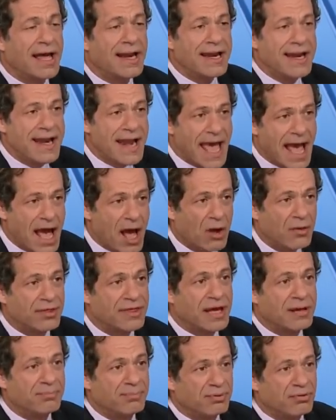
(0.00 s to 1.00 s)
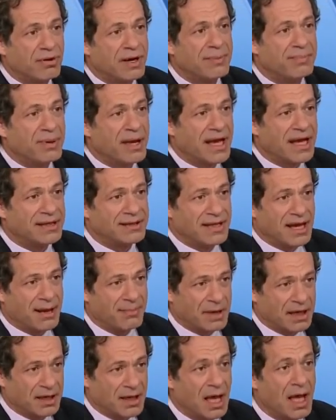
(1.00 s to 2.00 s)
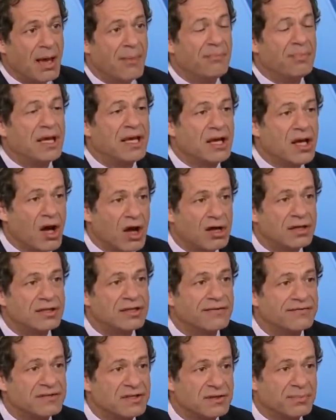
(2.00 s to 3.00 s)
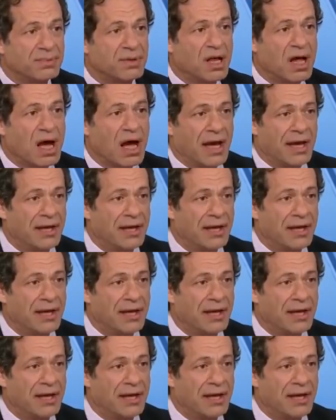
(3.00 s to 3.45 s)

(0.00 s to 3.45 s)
now than pre-pandemic. It's because of supply.